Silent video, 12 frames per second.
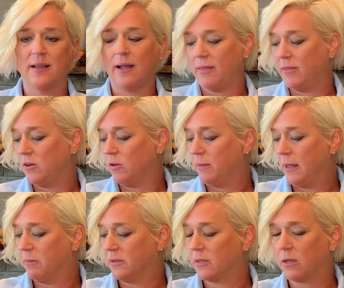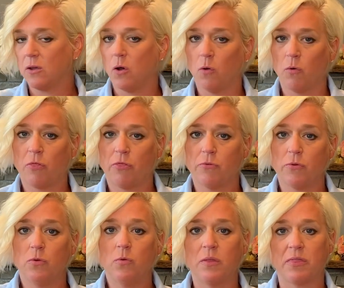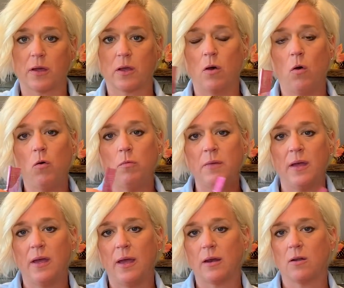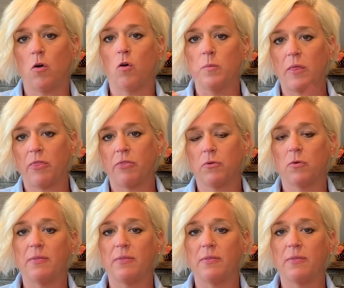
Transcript: and then you'll be able to go through with the comb and comb it through,